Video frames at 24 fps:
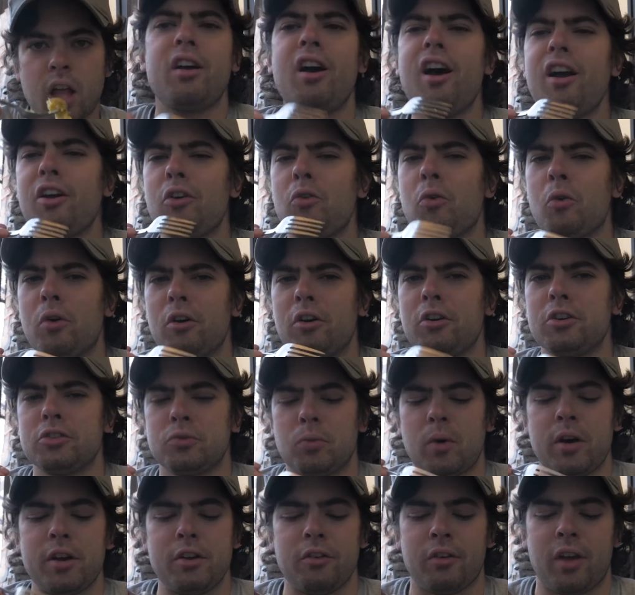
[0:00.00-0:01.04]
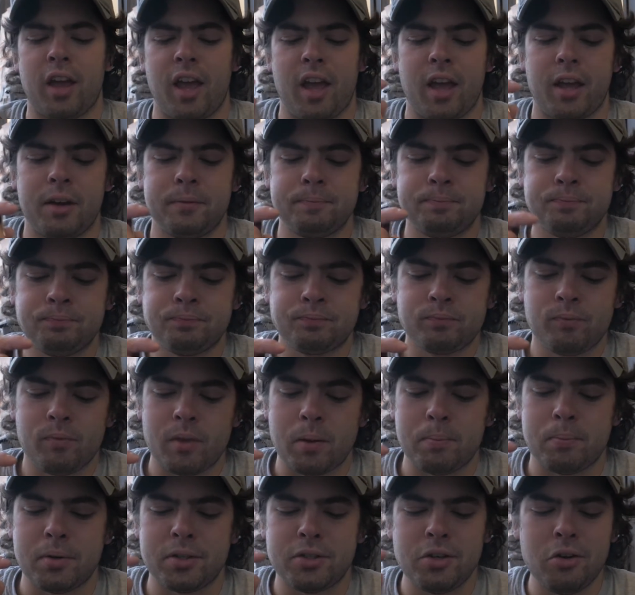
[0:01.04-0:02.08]
Cut corners where you can,
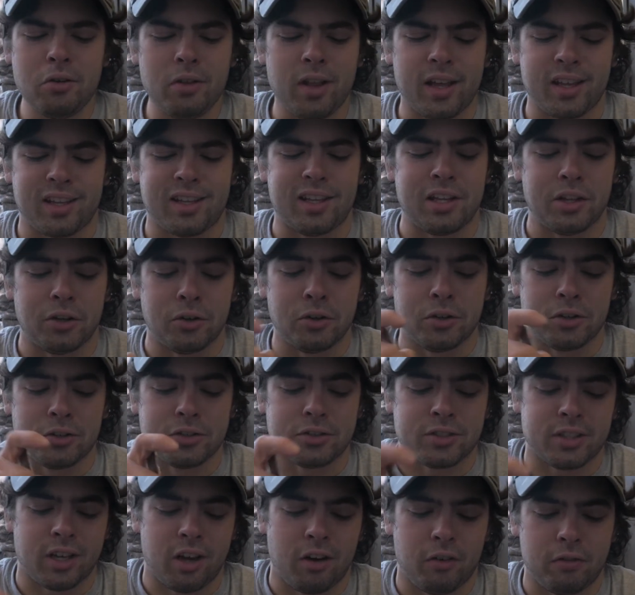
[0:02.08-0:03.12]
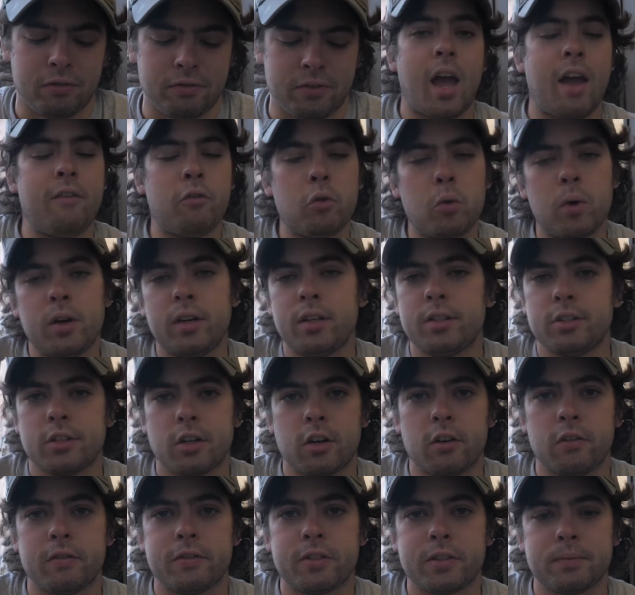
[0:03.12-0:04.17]
but don't like kill yourself. Everyone
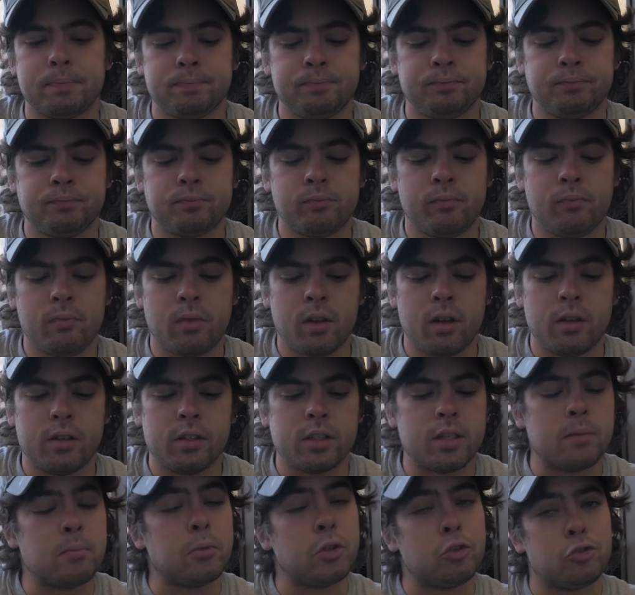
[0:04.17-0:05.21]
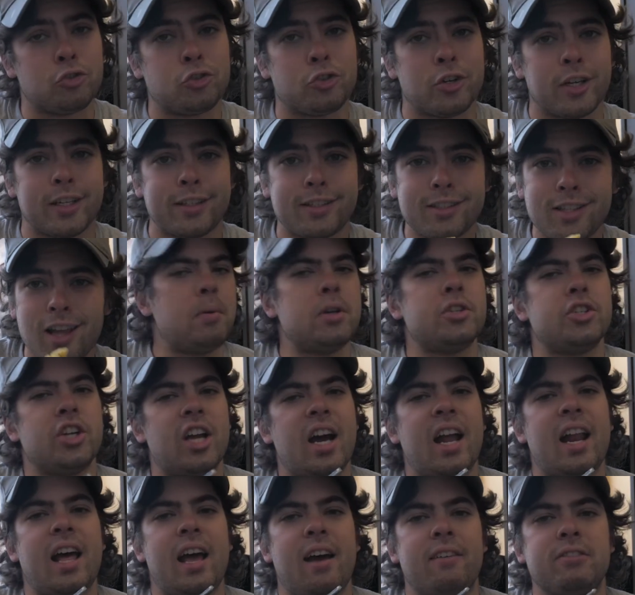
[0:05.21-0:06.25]
deserves some little treats, but you
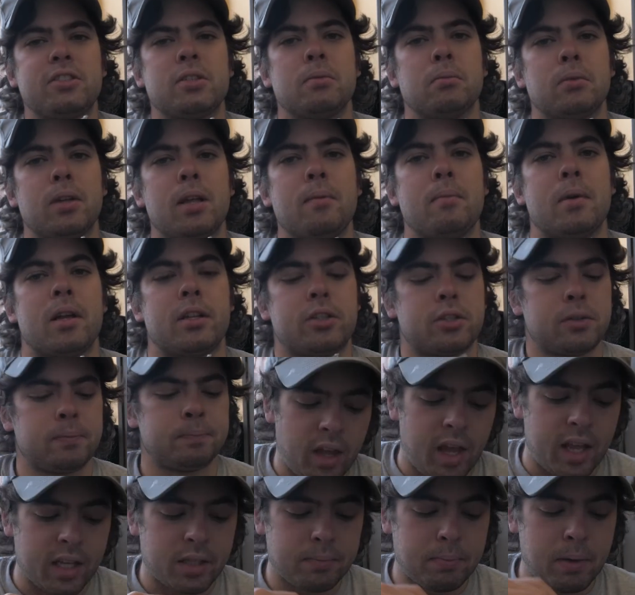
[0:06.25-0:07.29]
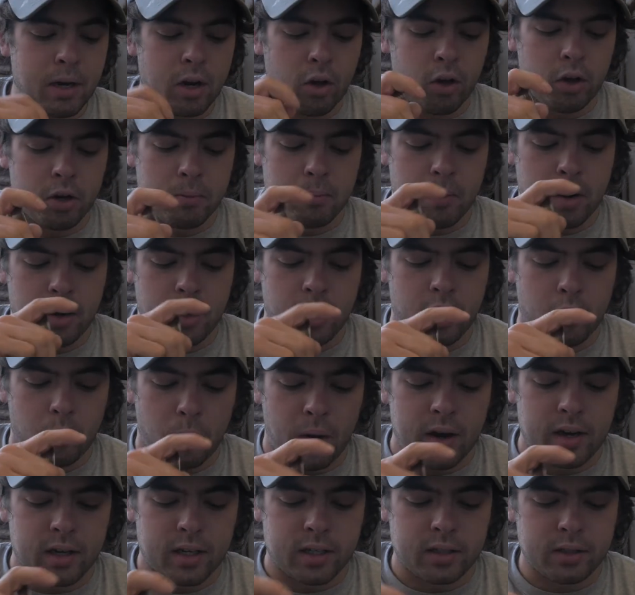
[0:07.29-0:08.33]
gotta have some limits. You can't spend all your money on
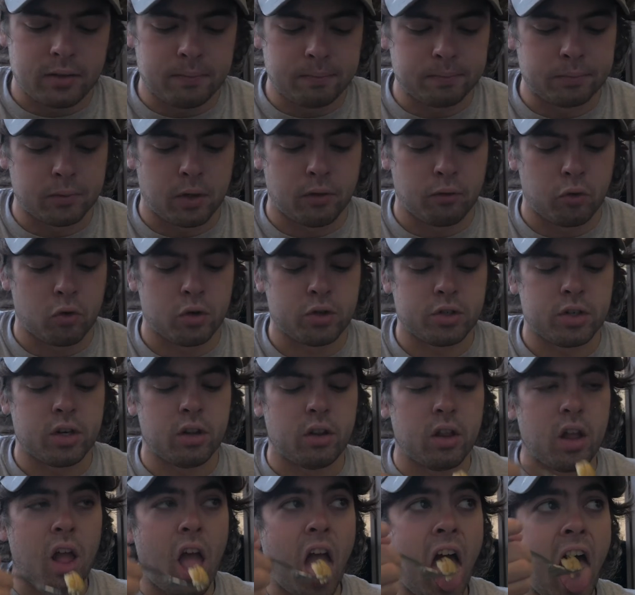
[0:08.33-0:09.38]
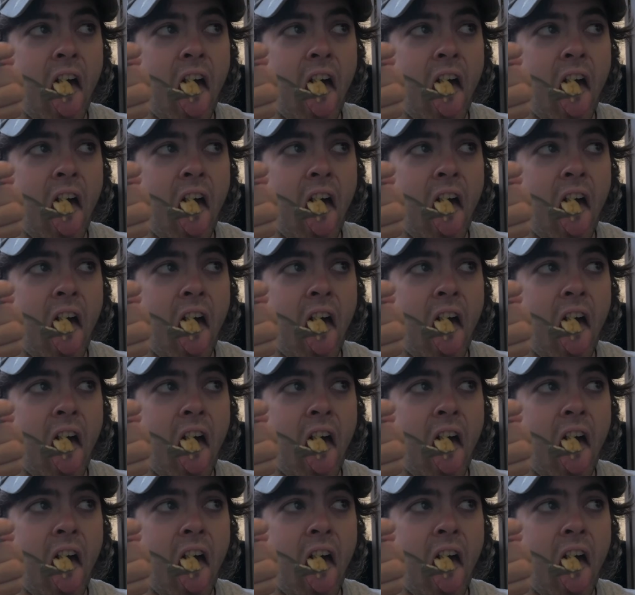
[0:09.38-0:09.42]
Wendy's, unfortunately.